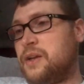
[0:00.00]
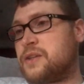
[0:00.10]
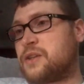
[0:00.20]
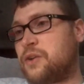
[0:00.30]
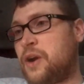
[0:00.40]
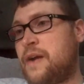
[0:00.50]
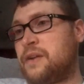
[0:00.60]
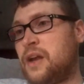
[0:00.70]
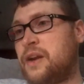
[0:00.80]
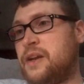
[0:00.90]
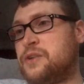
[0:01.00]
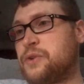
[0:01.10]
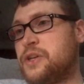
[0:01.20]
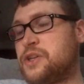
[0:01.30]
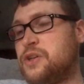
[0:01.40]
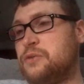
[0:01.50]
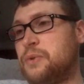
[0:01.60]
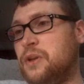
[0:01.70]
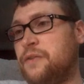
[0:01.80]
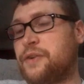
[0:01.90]
So they're having a lot of injury issues.
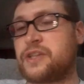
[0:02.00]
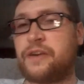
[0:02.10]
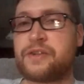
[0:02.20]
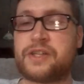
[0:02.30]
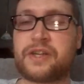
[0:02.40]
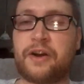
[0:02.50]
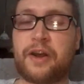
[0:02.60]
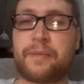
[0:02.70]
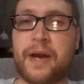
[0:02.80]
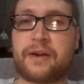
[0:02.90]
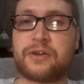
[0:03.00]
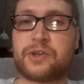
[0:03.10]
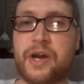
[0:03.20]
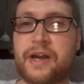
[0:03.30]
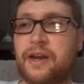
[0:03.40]
But look for San Francisco to get back on track